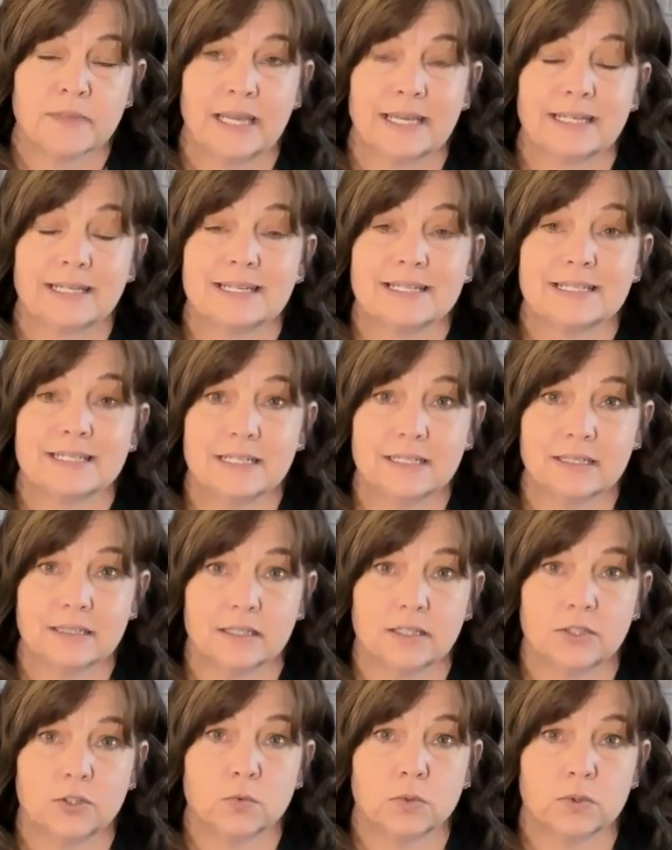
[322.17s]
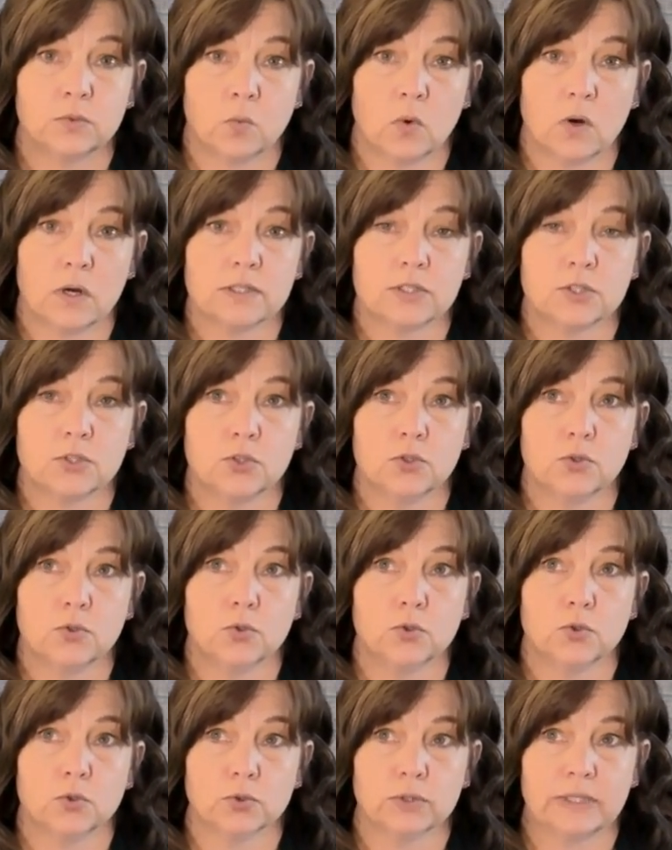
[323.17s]
And ideally, you would want
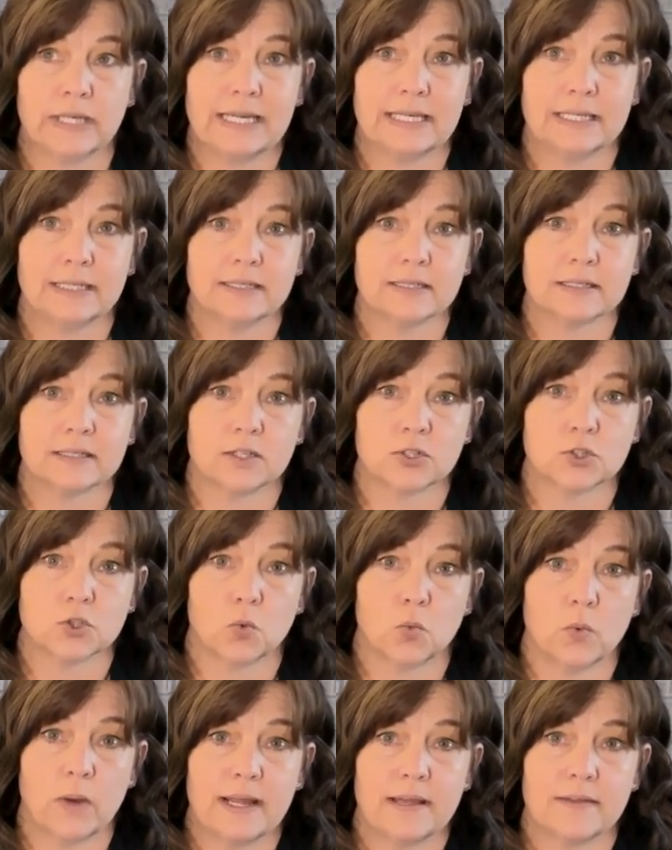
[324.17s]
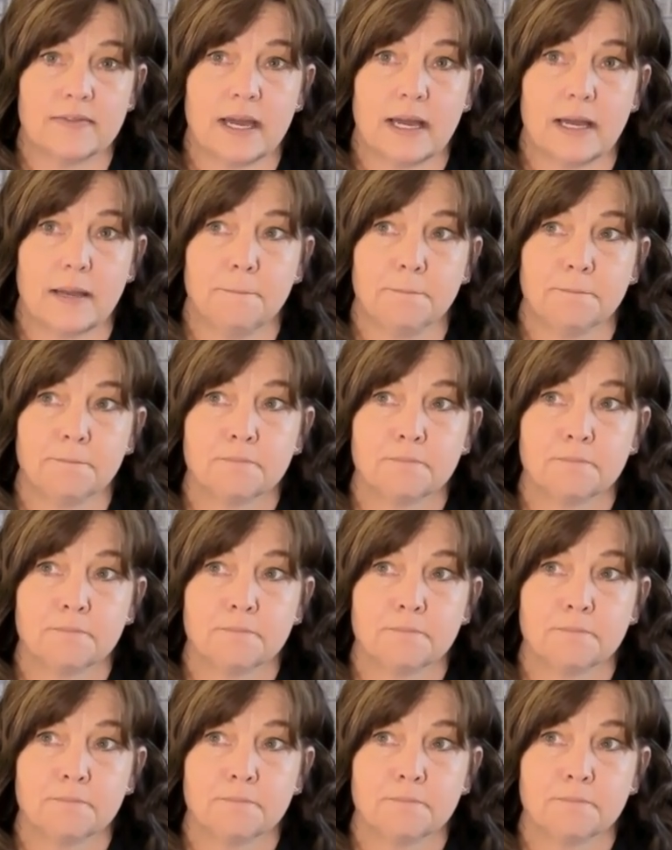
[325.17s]
to create it in such a way that